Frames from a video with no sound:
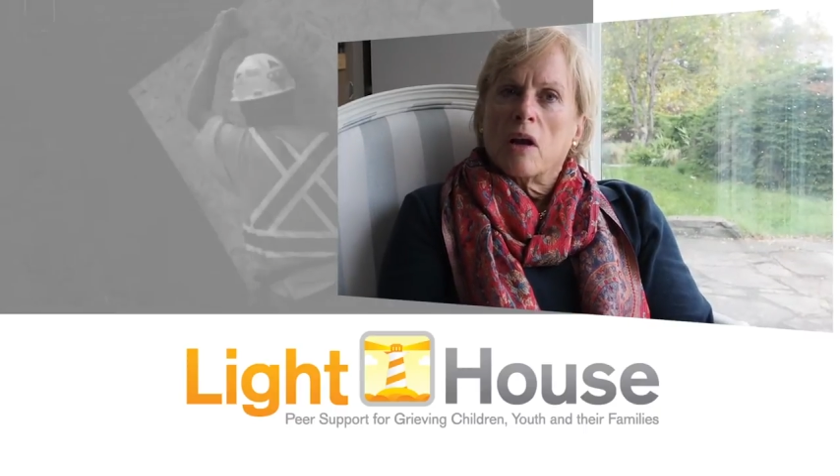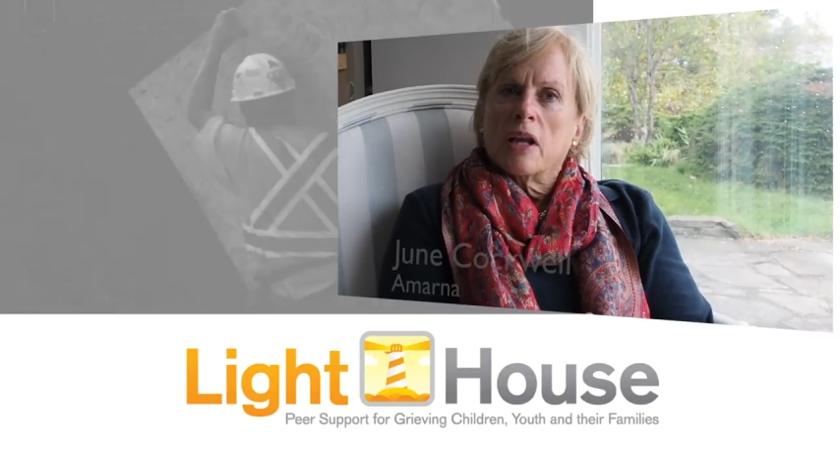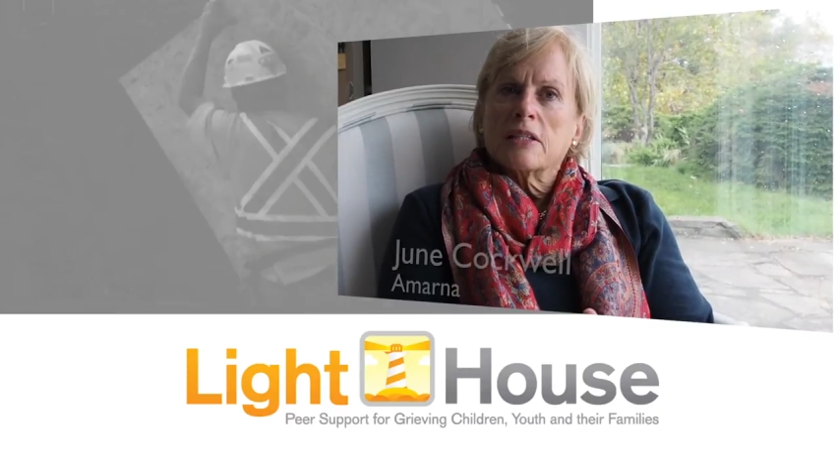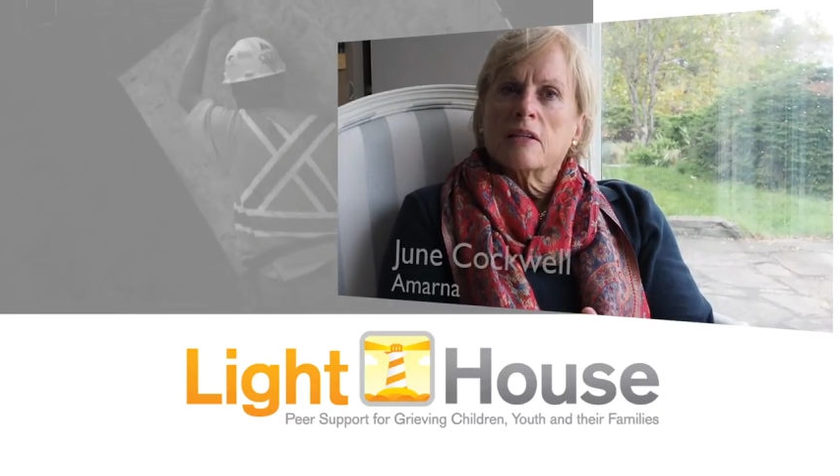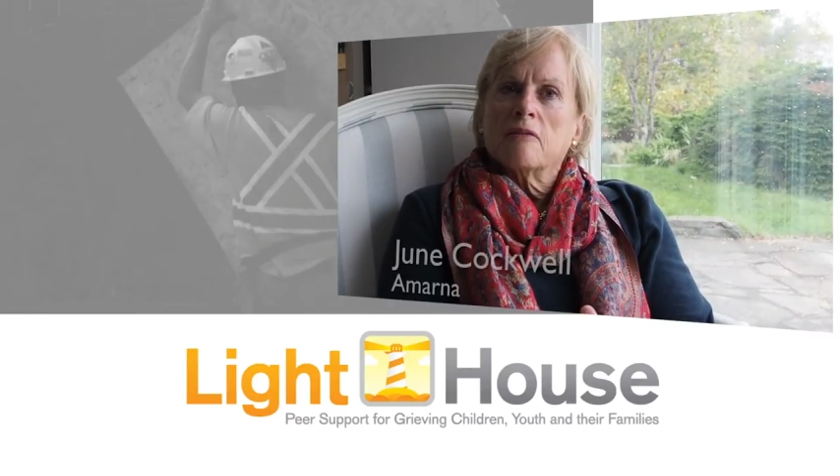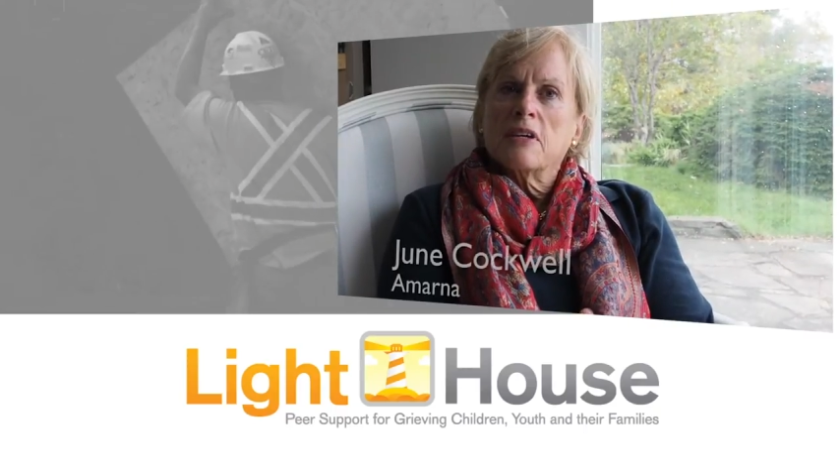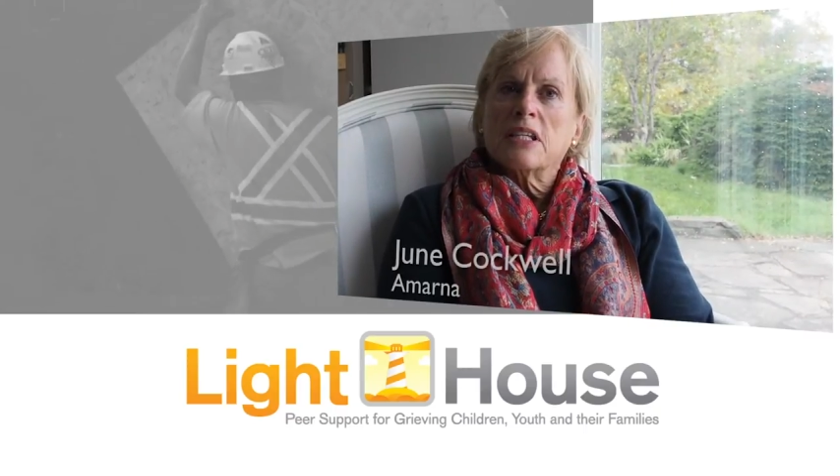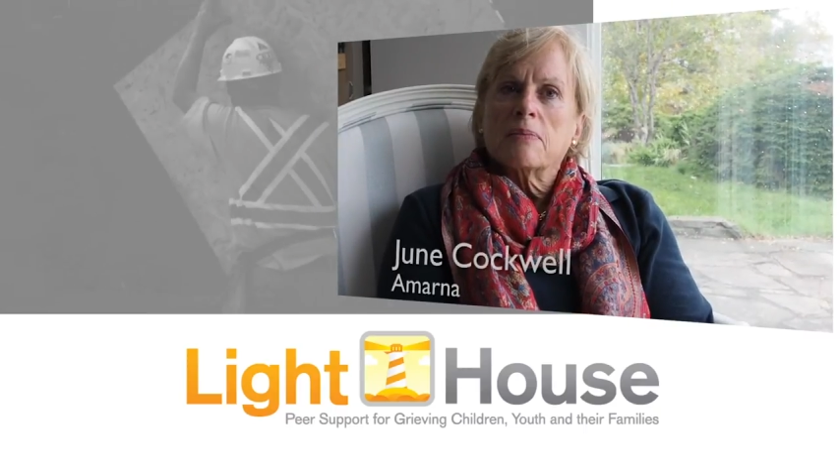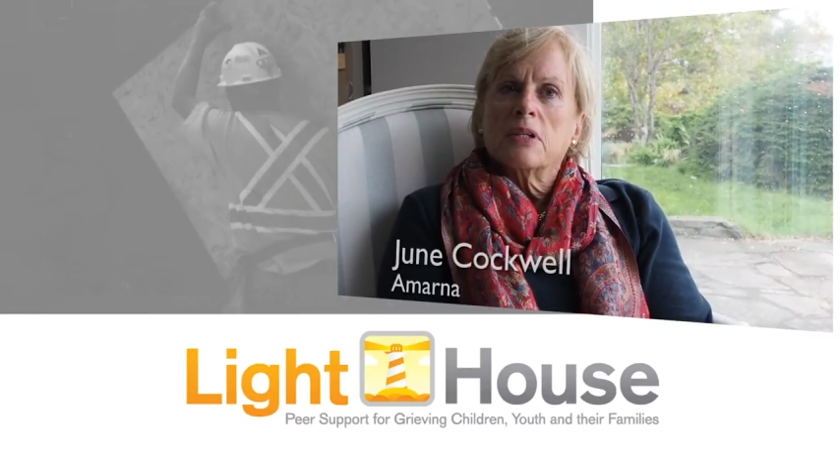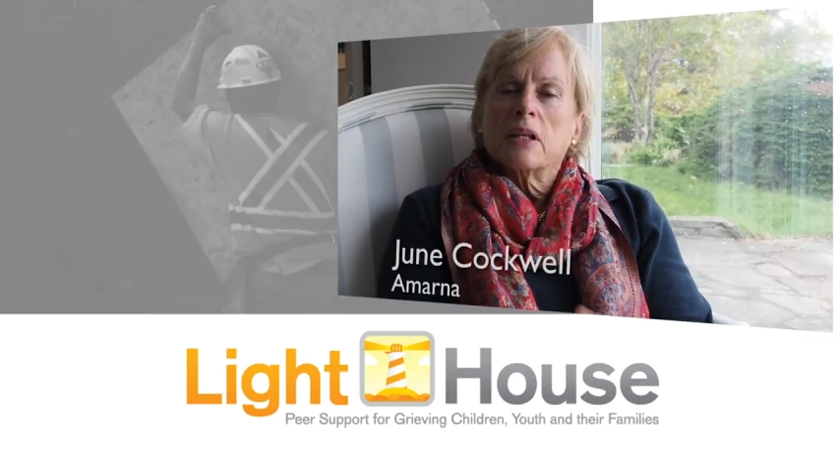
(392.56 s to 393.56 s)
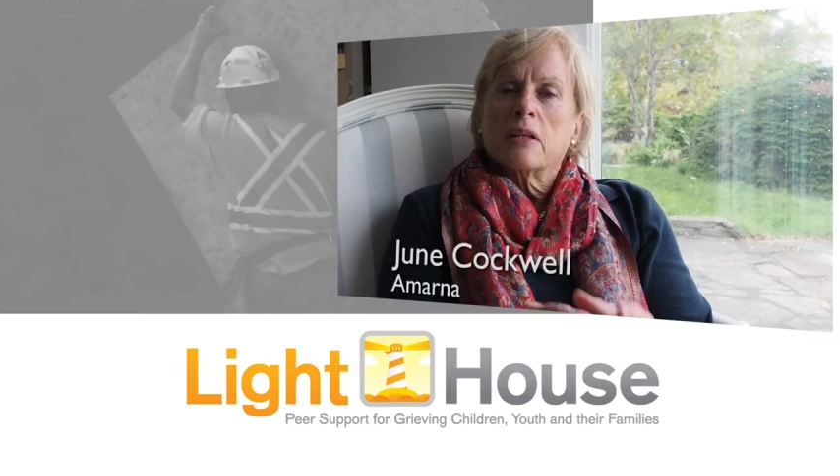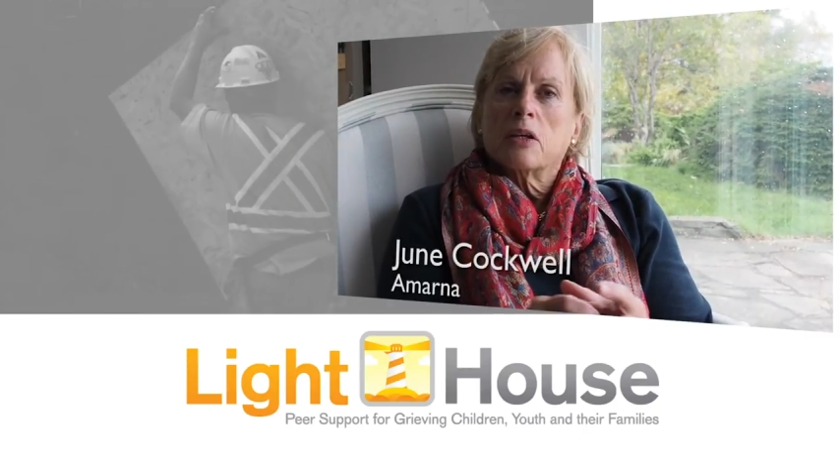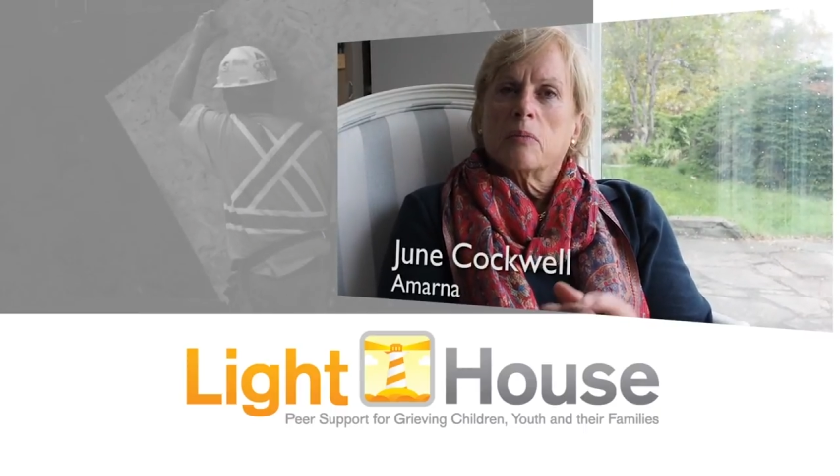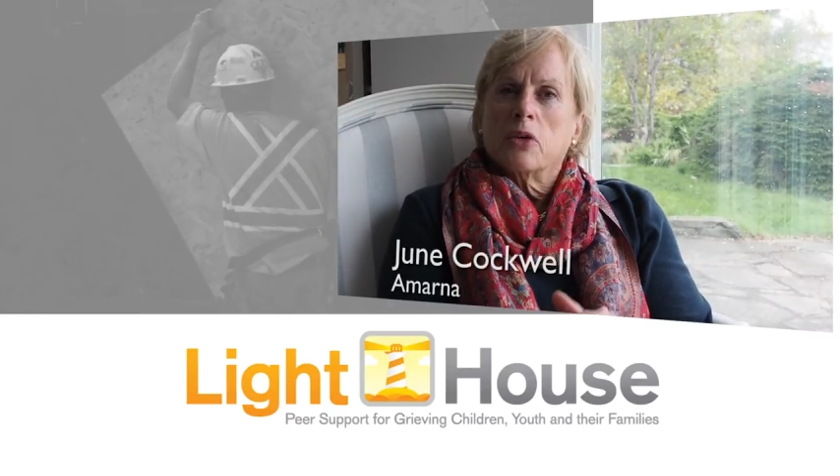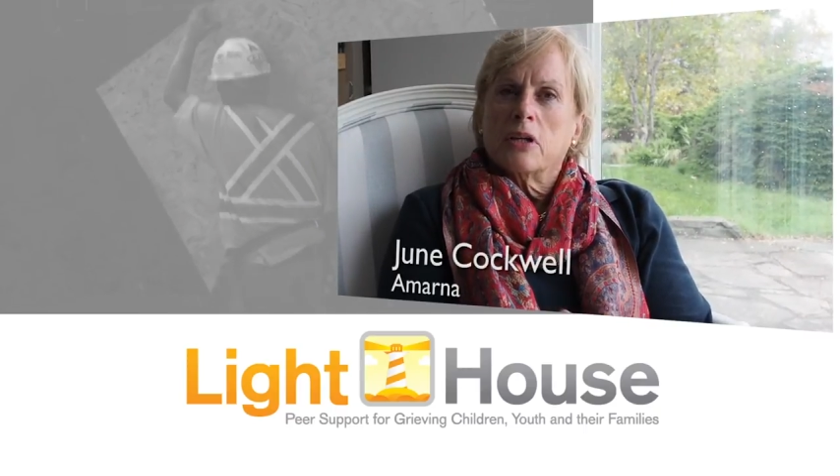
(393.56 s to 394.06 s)
It's an investment in the
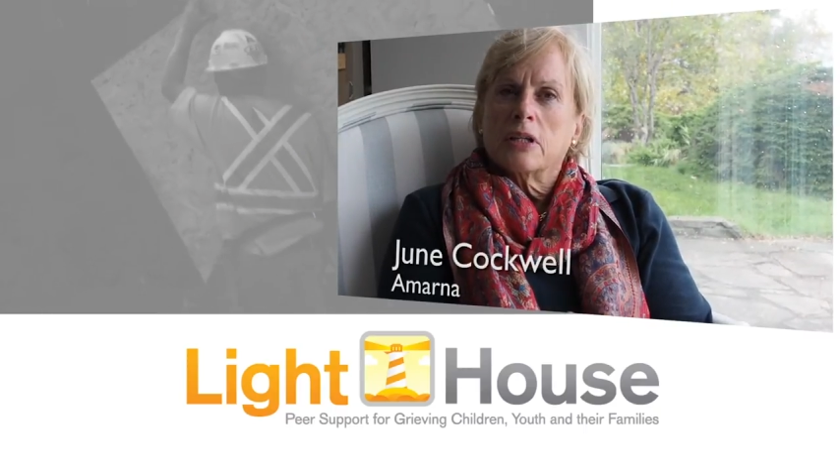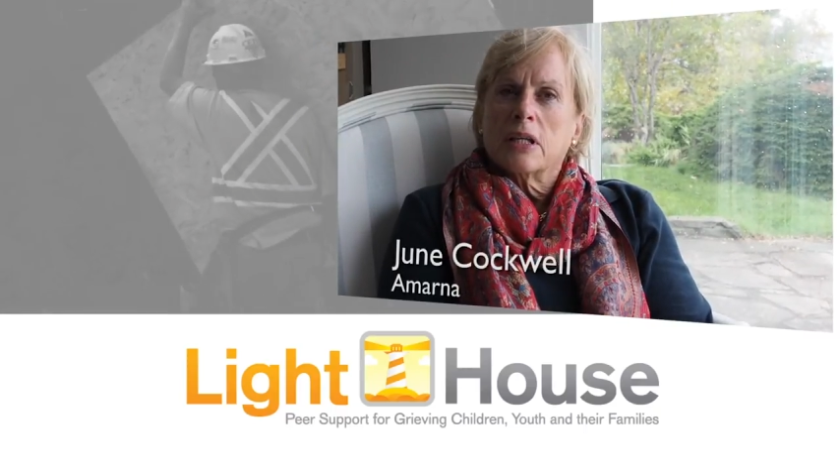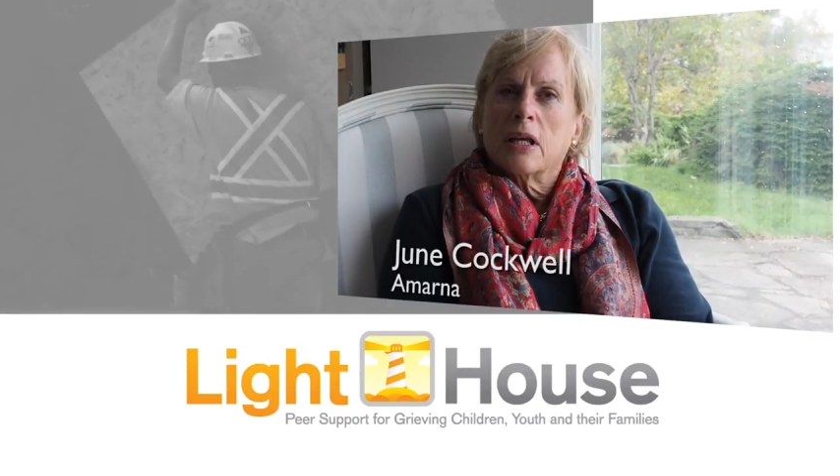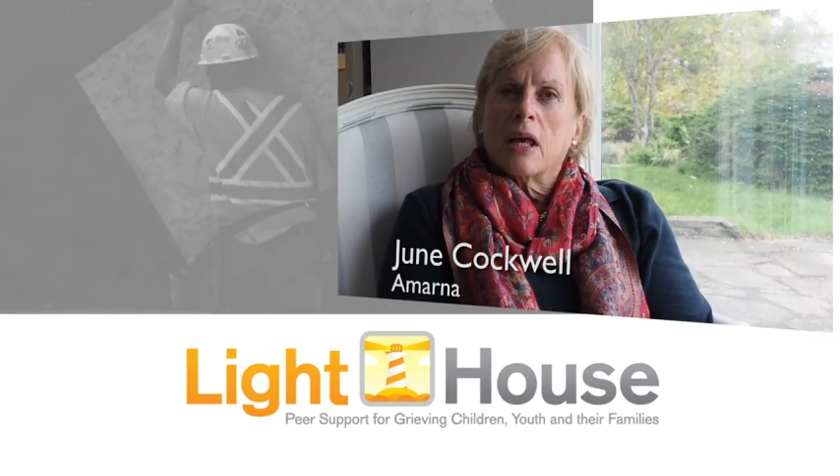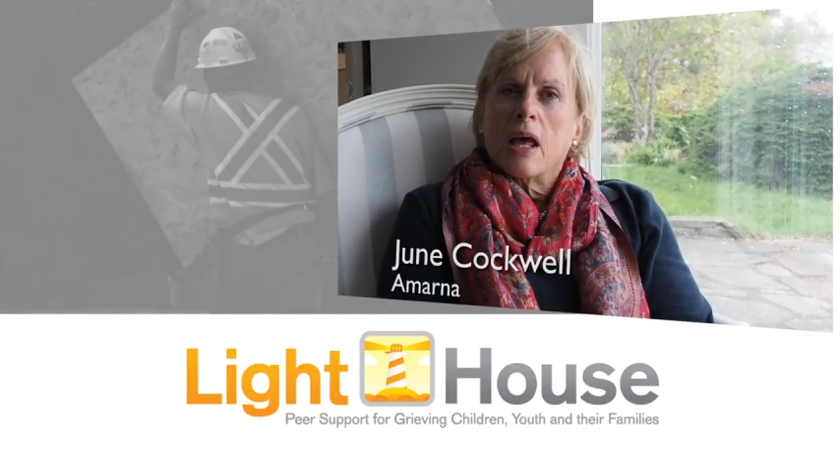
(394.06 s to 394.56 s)
community,